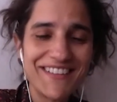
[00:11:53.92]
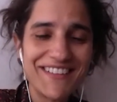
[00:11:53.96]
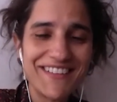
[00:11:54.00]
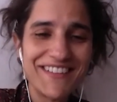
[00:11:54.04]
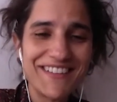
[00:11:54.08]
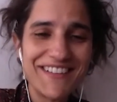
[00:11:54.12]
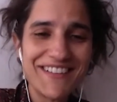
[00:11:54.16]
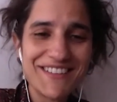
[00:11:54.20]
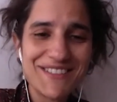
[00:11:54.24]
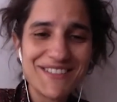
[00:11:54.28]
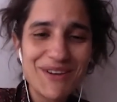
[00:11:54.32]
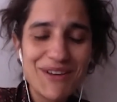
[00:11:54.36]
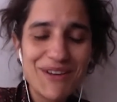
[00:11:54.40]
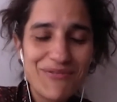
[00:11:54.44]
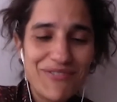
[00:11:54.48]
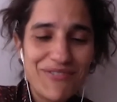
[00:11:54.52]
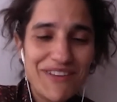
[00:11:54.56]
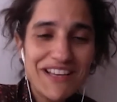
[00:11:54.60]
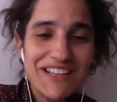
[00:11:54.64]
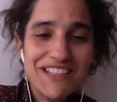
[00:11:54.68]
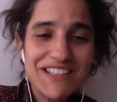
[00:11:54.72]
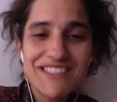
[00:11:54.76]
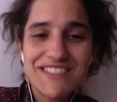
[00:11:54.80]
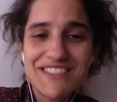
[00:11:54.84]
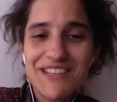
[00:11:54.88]
So I think
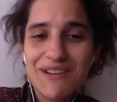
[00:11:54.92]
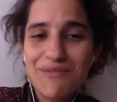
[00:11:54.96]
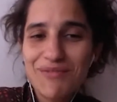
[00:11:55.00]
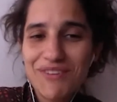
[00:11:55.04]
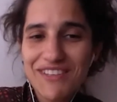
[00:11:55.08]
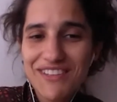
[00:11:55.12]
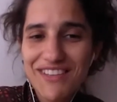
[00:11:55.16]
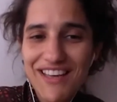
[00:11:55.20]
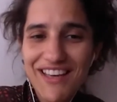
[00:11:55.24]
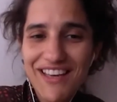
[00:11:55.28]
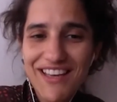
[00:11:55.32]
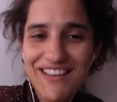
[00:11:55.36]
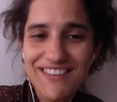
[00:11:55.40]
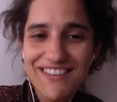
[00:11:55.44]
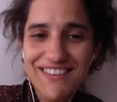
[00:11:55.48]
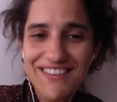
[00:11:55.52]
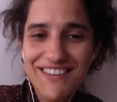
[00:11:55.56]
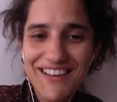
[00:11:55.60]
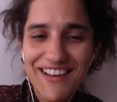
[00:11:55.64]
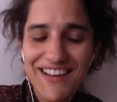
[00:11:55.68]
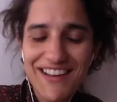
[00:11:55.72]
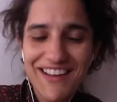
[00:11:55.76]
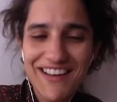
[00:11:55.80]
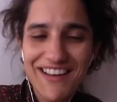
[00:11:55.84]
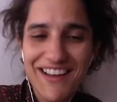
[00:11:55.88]
it's something that
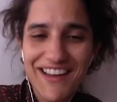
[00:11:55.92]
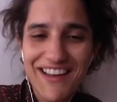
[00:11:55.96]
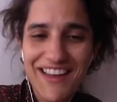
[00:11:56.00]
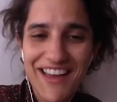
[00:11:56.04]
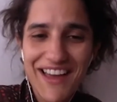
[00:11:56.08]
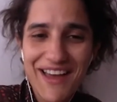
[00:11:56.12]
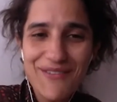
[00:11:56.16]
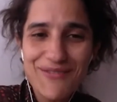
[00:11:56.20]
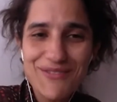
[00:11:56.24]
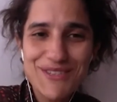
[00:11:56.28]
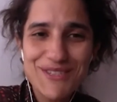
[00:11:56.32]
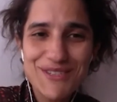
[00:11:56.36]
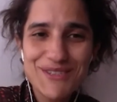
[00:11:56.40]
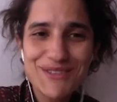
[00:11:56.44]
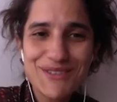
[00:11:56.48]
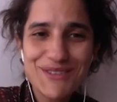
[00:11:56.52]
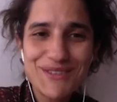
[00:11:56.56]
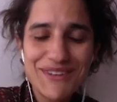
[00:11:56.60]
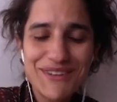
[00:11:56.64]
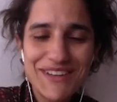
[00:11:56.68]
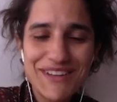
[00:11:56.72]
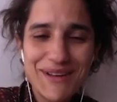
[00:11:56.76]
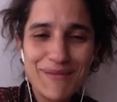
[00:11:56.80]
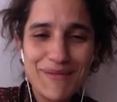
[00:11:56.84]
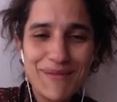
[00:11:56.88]
I have to
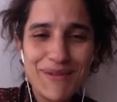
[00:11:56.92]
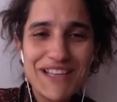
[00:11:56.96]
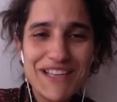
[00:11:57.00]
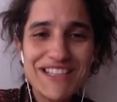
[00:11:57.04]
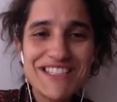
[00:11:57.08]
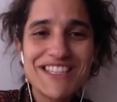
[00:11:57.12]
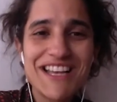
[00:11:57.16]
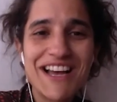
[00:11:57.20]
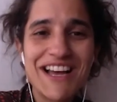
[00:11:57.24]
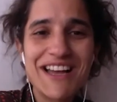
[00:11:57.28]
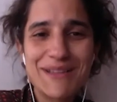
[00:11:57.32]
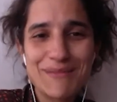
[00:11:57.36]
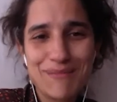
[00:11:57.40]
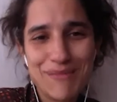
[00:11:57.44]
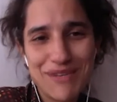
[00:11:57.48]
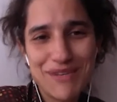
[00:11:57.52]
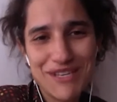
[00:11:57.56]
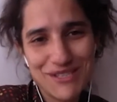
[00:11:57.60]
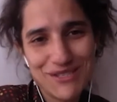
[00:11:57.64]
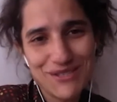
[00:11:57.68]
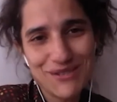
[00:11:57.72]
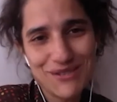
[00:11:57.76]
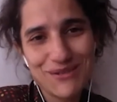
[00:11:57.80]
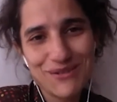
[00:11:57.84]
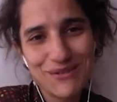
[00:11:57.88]
inside me
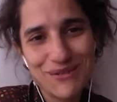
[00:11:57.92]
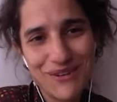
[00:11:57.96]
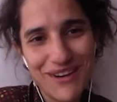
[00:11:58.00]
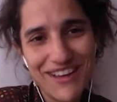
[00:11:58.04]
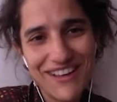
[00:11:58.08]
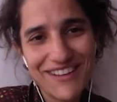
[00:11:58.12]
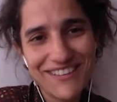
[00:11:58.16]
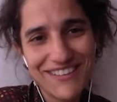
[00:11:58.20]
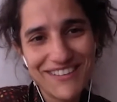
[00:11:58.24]
too, right?